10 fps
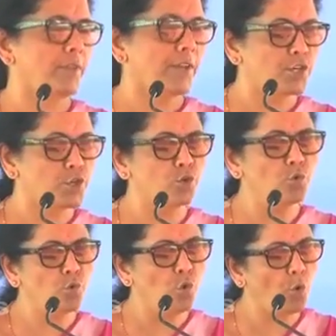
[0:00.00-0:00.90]
that
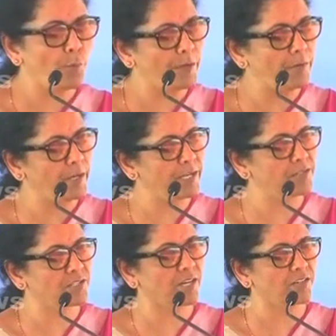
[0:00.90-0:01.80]
2
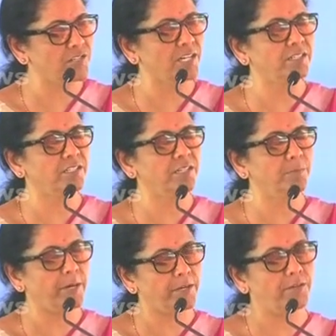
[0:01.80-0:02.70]
OPVs constructed
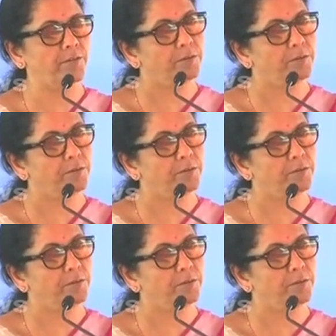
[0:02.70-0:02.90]
by